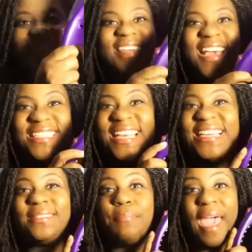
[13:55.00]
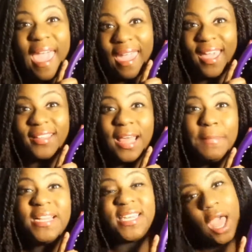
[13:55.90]
This is bae, let
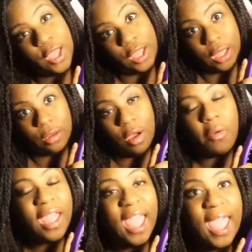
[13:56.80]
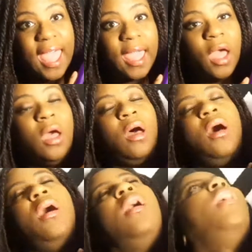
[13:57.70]
me tell you, okay?
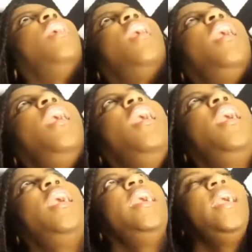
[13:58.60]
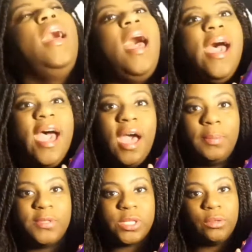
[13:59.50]
I
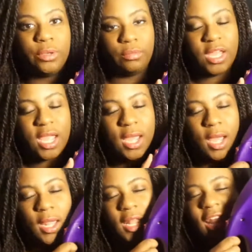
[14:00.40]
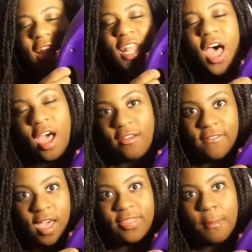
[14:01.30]
absolutely love
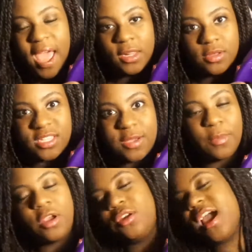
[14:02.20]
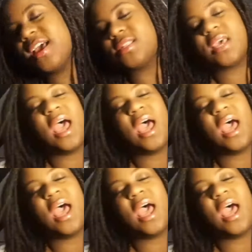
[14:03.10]
the Milo steamer. You guys,